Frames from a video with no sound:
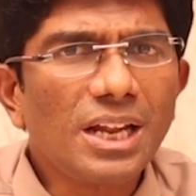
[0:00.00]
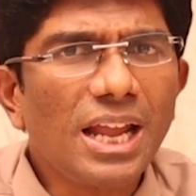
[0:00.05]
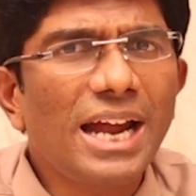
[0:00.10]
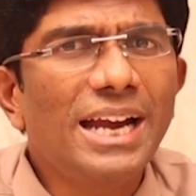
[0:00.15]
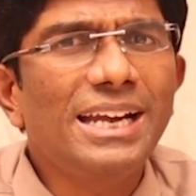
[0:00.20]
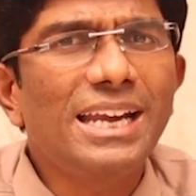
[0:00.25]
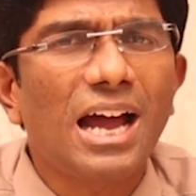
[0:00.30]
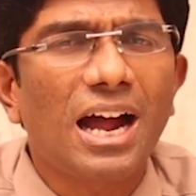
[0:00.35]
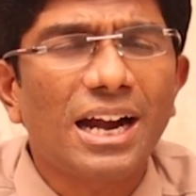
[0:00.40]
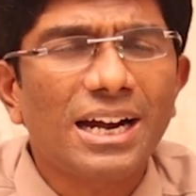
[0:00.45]

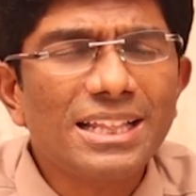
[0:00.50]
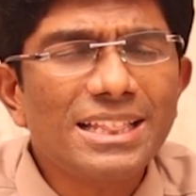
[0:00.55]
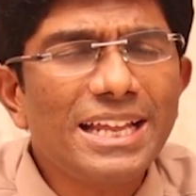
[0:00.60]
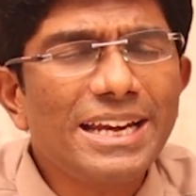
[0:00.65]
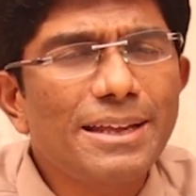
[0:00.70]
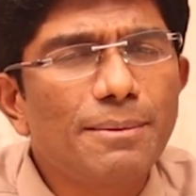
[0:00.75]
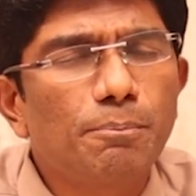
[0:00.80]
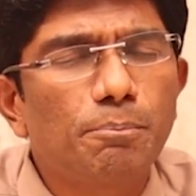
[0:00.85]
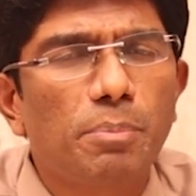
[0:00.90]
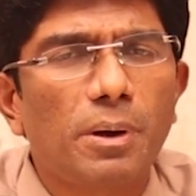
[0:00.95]
And another
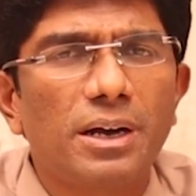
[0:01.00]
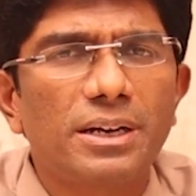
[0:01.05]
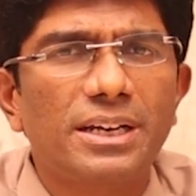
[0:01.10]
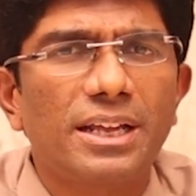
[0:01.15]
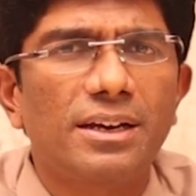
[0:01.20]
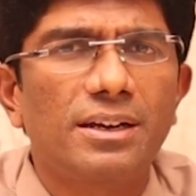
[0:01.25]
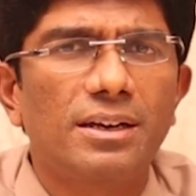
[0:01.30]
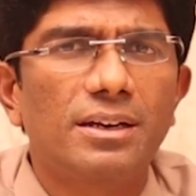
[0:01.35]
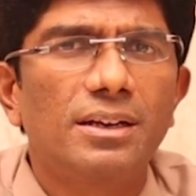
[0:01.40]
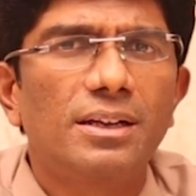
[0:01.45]

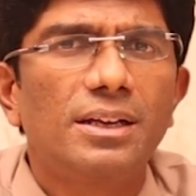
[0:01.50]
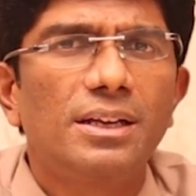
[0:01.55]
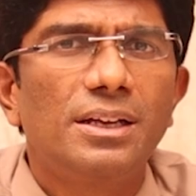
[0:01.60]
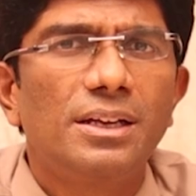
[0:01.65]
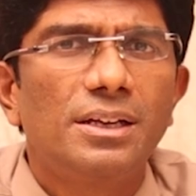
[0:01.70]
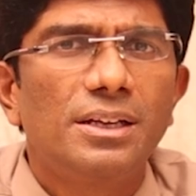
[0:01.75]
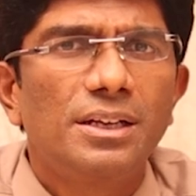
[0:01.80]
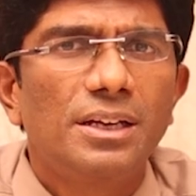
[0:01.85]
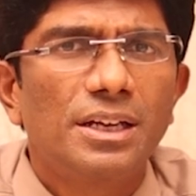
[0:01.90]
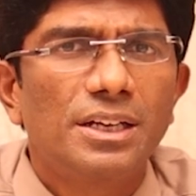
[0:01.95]
important
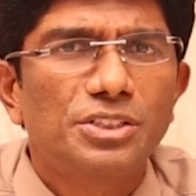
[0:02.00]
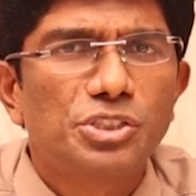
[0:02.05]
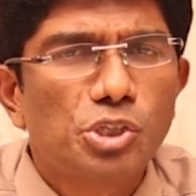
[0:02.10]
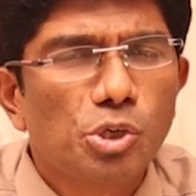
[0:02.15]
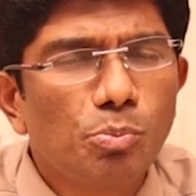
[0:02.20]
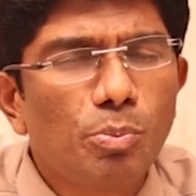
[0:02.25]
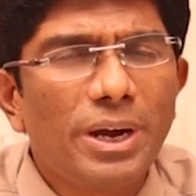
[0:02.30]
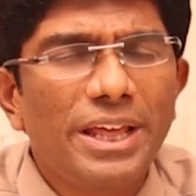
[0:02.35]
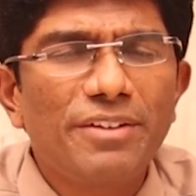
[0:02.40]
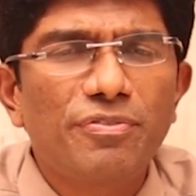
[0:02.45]

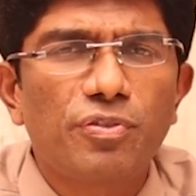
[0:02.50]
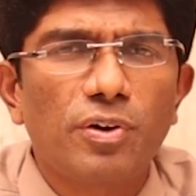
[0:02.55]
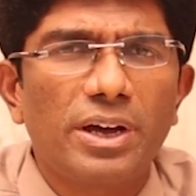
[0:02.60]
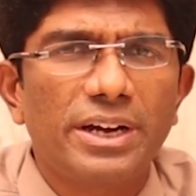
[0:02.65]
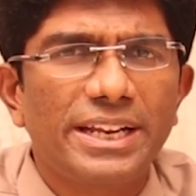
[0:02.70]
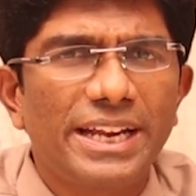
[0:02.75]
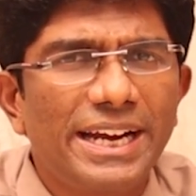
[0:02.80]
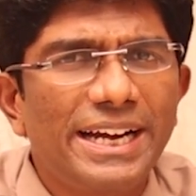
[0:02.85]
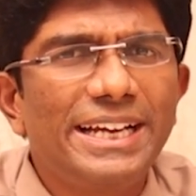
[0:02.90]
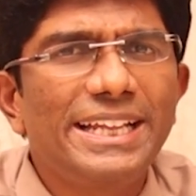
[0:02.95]
stimuli for
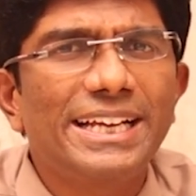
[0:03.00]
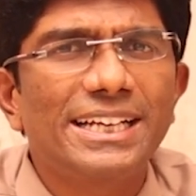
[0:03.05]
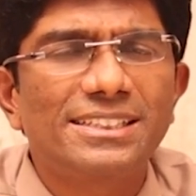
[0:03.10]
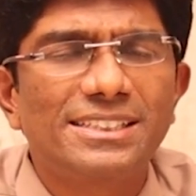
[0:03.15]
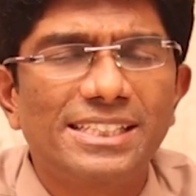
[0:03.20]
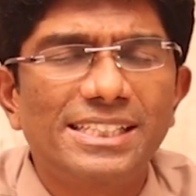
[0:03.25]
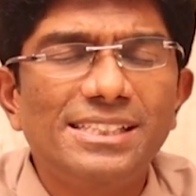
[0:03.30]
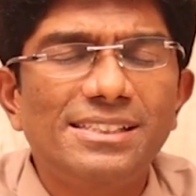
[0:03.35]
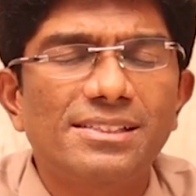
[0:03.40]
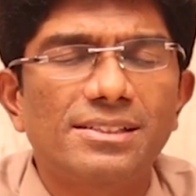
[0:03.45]

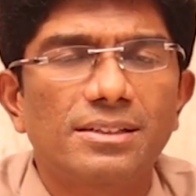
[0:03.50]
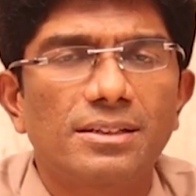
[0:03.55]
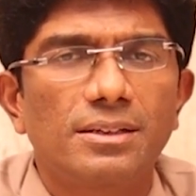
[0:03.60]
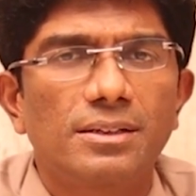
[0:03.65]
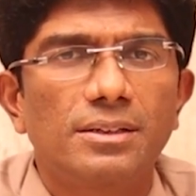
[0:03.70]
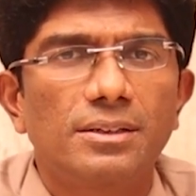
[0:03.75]
ADH is